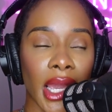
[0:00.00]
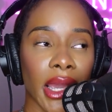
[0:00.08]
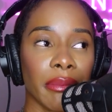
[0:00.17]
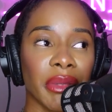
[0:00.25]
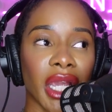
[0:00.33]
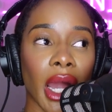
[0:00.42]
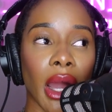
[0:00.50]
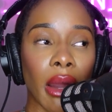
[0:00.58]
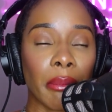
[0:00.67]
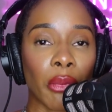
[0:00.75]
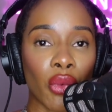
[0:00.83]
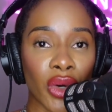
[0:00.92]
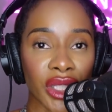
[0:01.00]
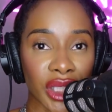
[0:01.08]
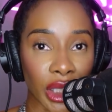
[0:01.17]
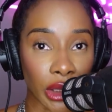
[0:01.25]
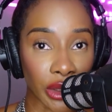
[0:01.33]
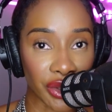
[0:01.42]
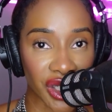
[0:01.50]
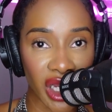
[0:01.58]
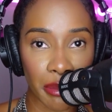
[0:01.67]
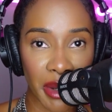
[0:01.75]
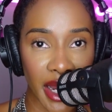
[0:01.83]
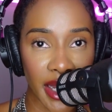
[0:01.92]
and become more
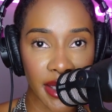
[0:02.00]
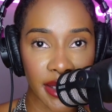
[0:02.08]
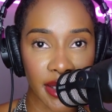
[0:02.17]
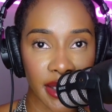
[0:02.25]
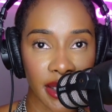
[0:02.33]
solution-based